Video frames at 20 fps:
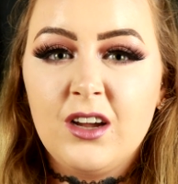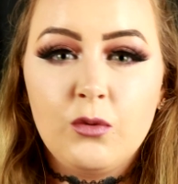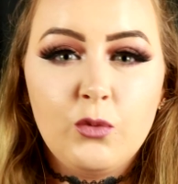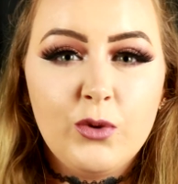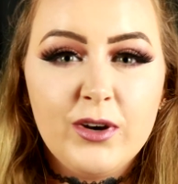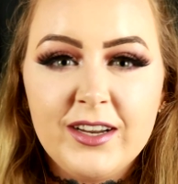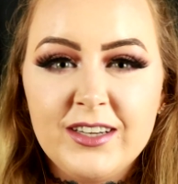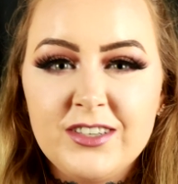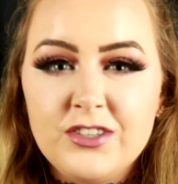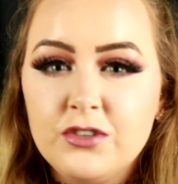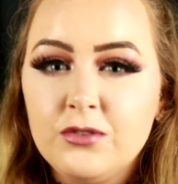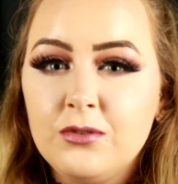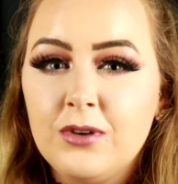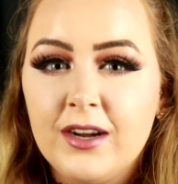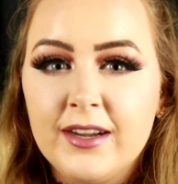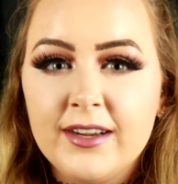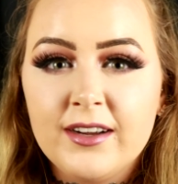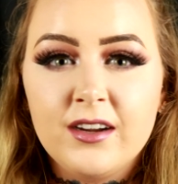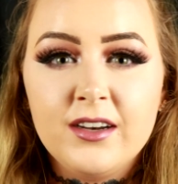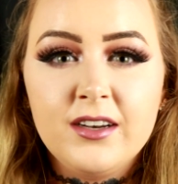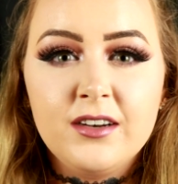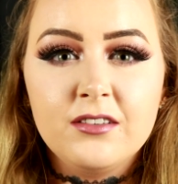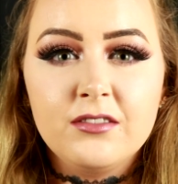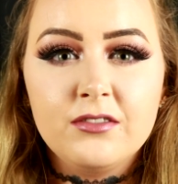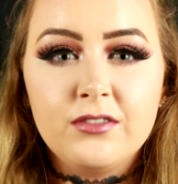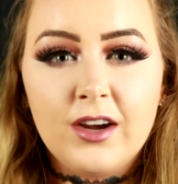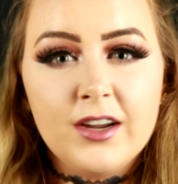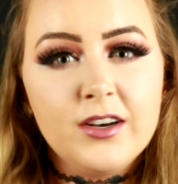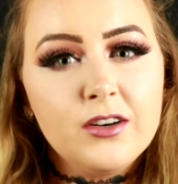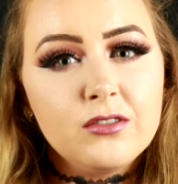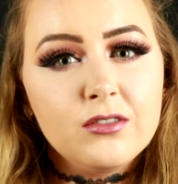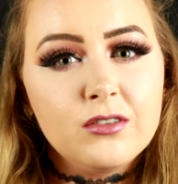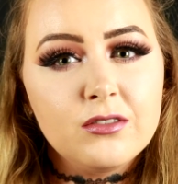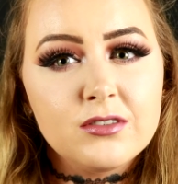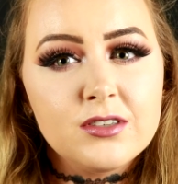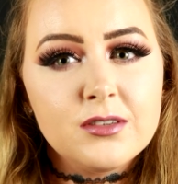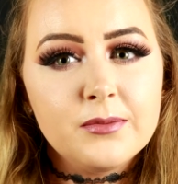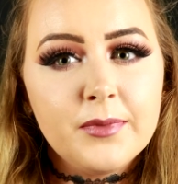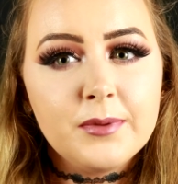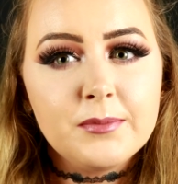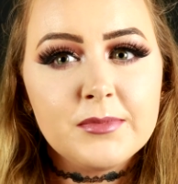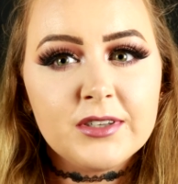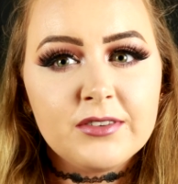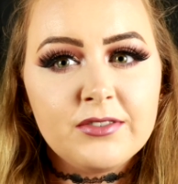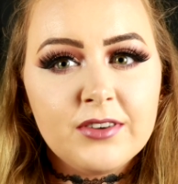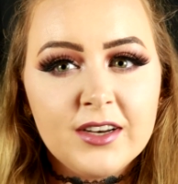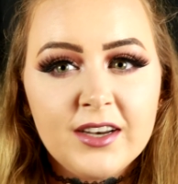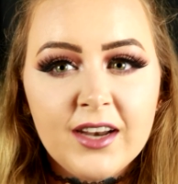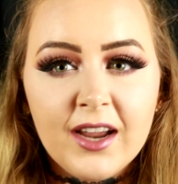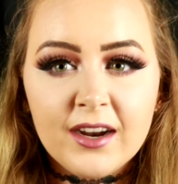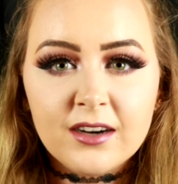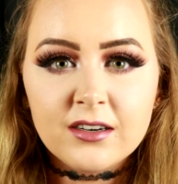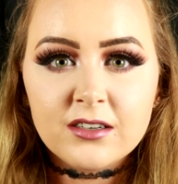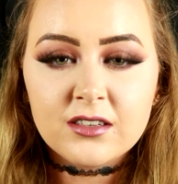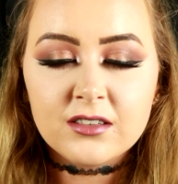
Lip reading: when I do, I don't know, sometimes I find it hard